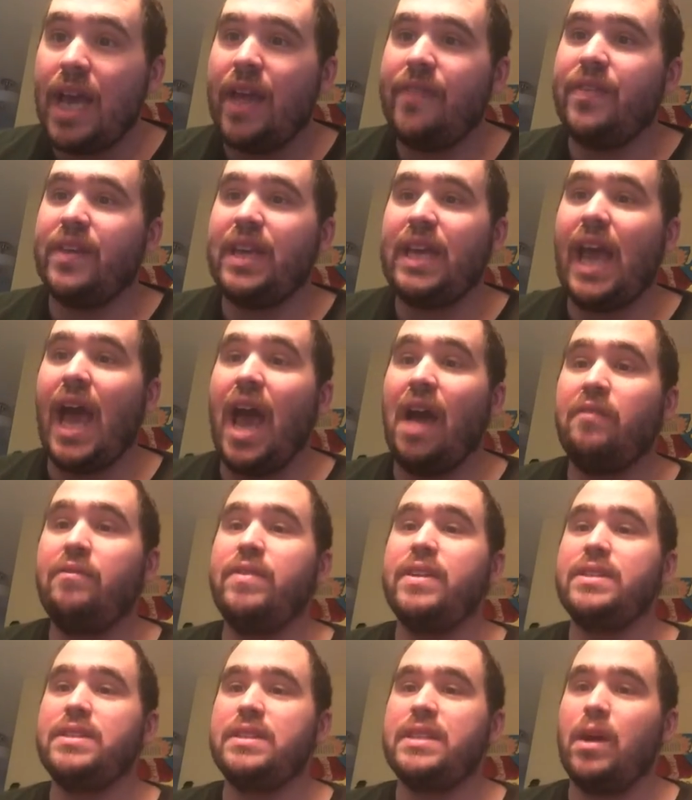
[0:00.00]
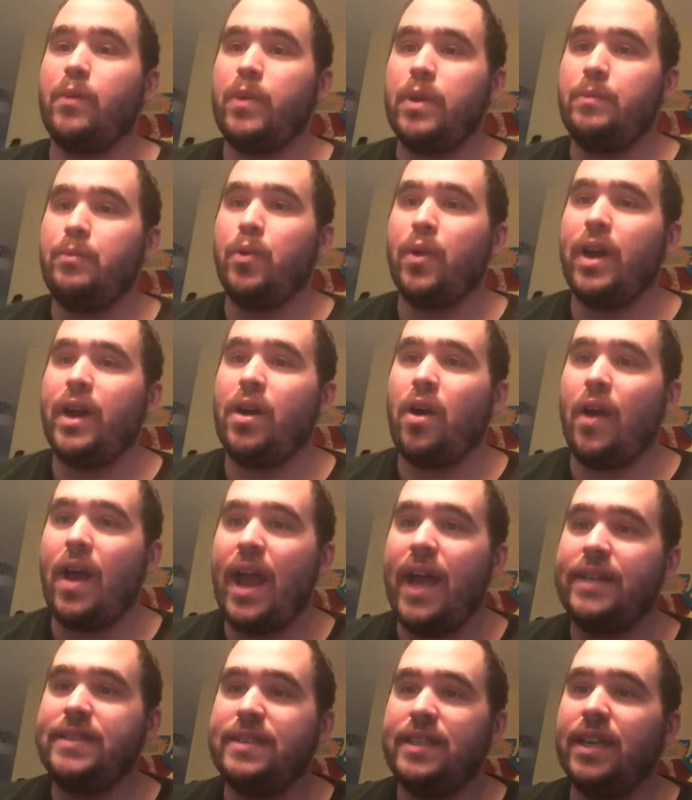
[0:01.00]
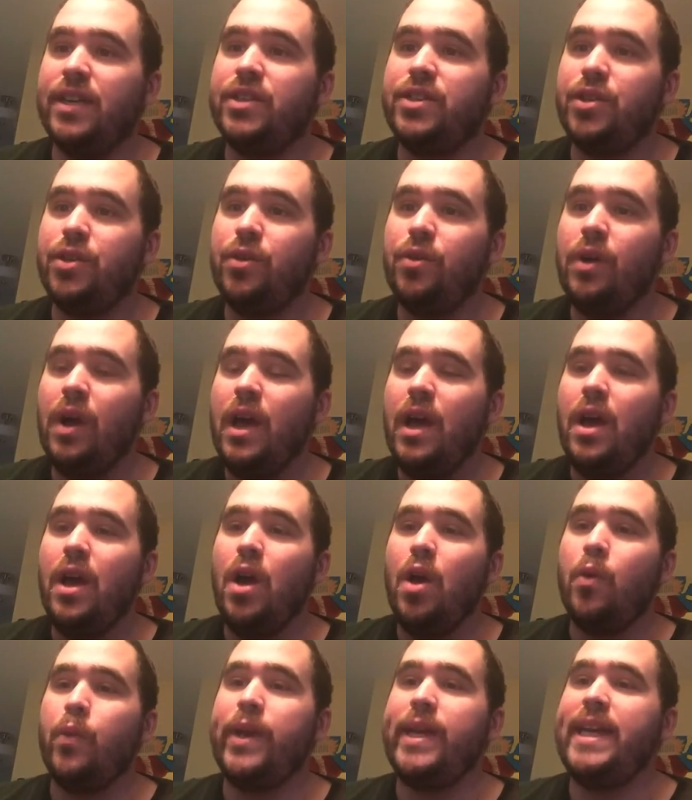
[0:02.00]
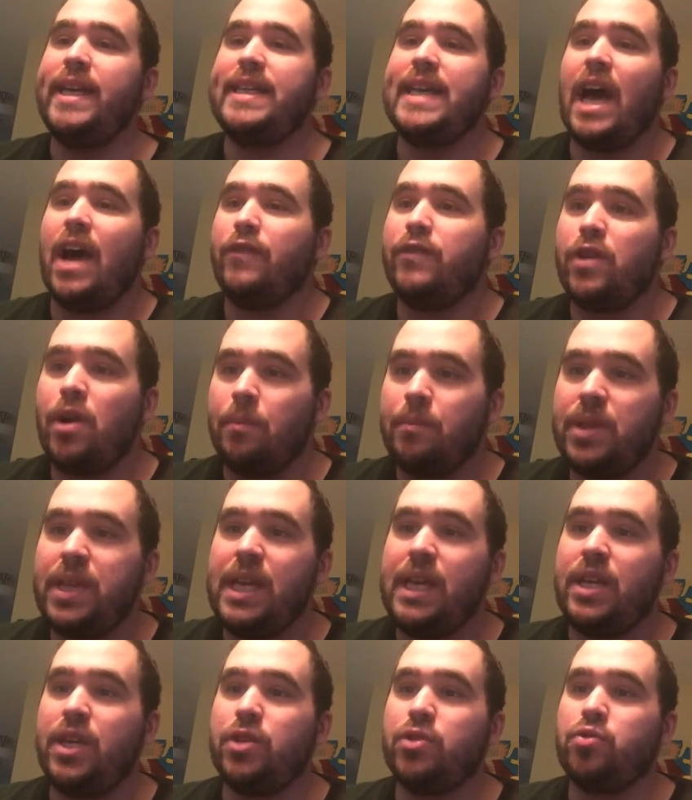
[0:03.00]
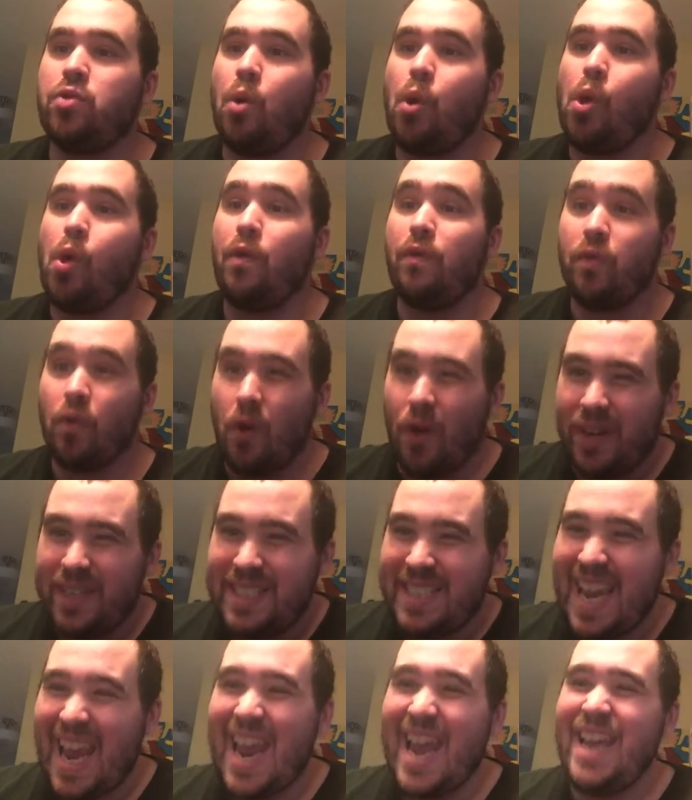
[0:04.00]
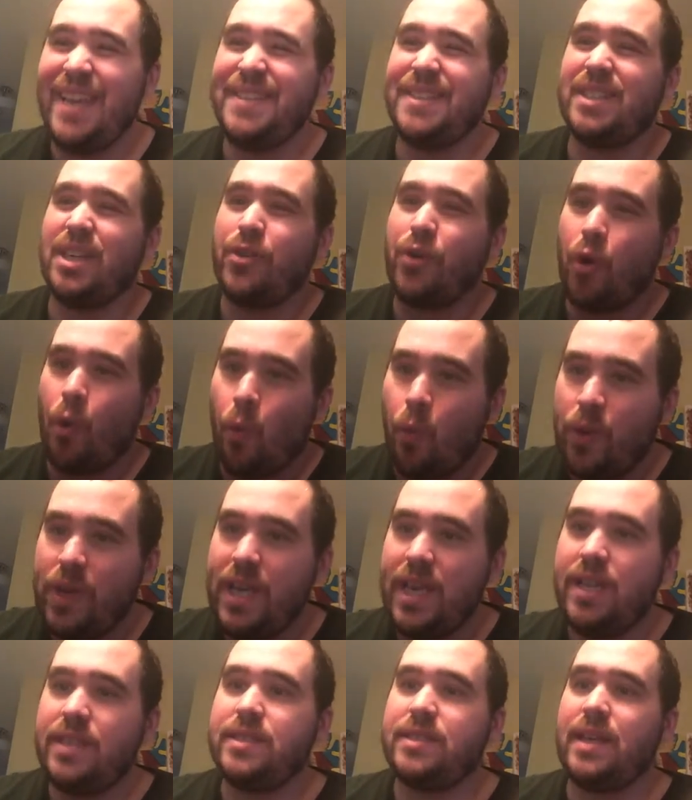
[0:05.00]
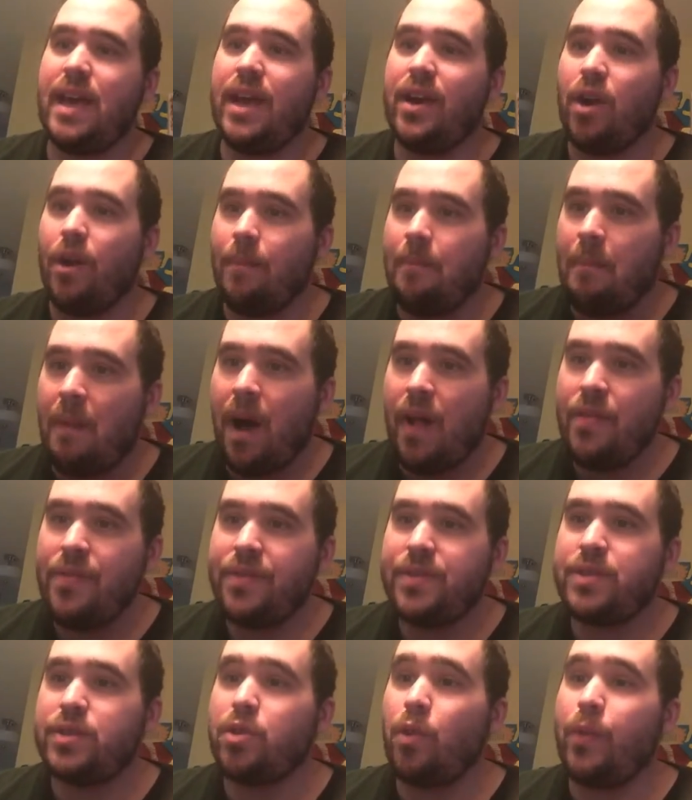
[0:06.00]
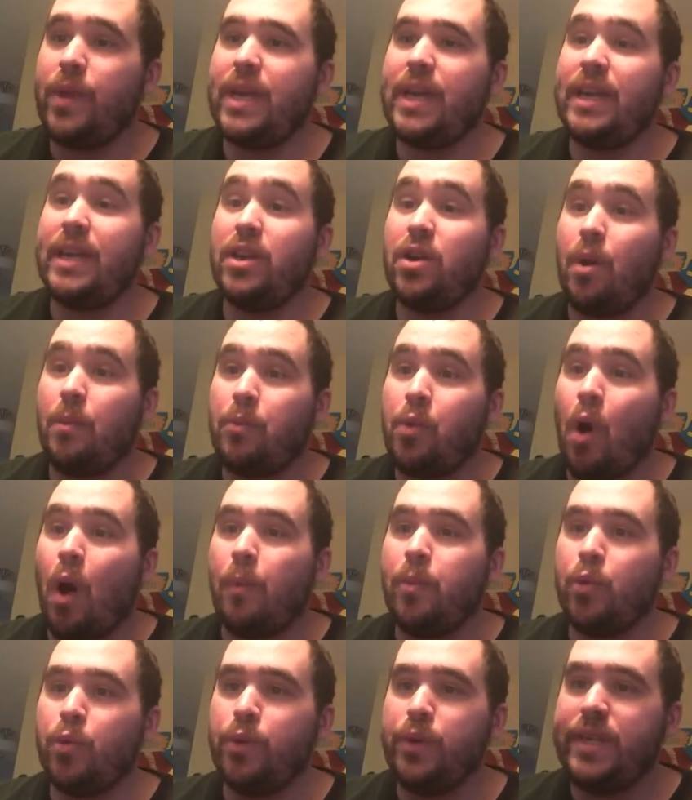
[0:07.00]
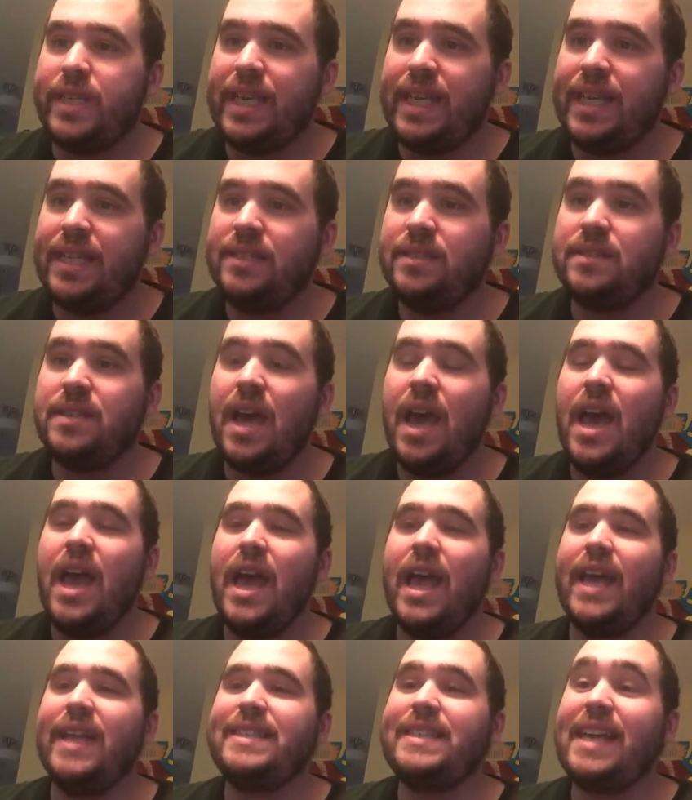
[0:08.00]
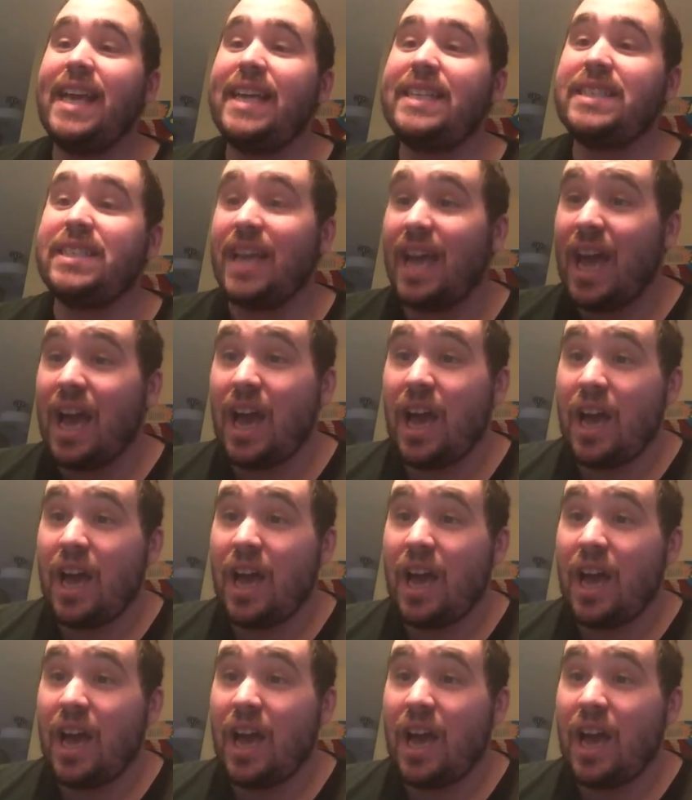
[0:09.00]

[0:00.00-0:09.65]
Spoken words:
and the canvas that we bring our heads into. We need to have complete control over our days and our weeks and our months so we can get on proper routines. It takes